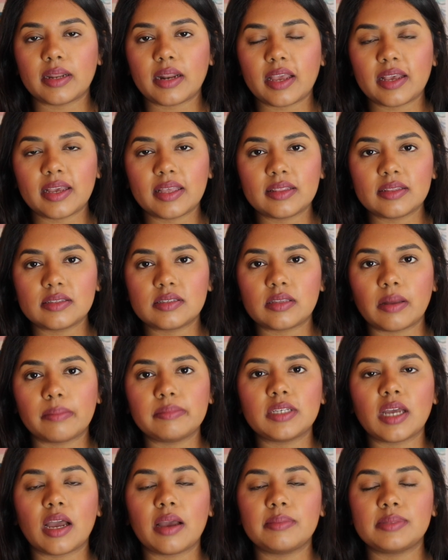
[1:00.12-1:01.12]
I can
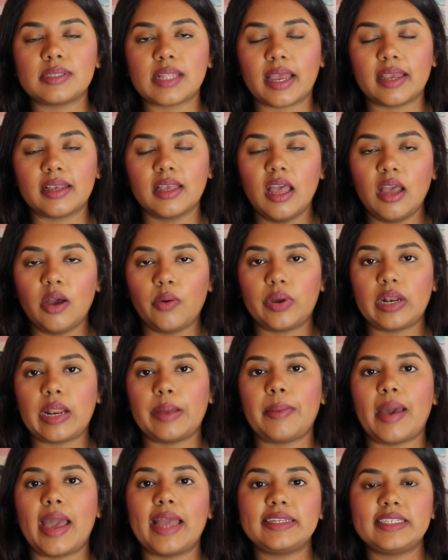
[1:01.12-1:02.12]
sometimes, like when
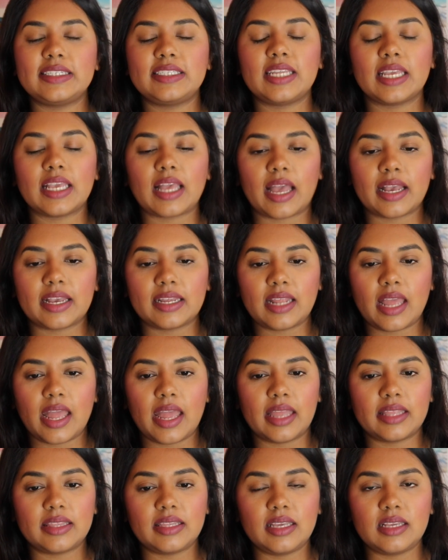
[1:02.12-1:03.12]
I'm editing, I can
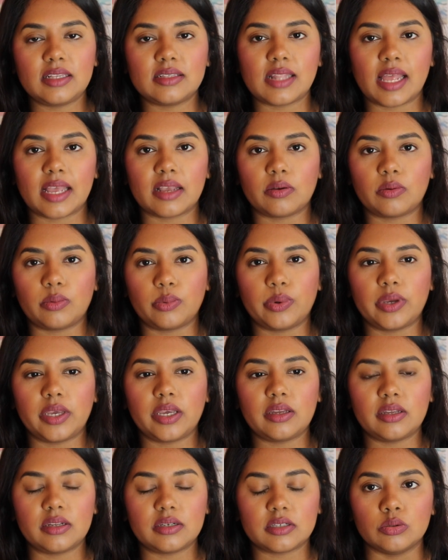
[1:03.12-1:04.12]
hear these like
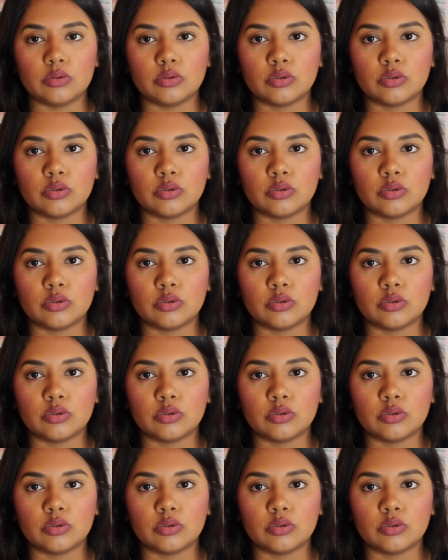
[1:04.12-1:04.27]
weird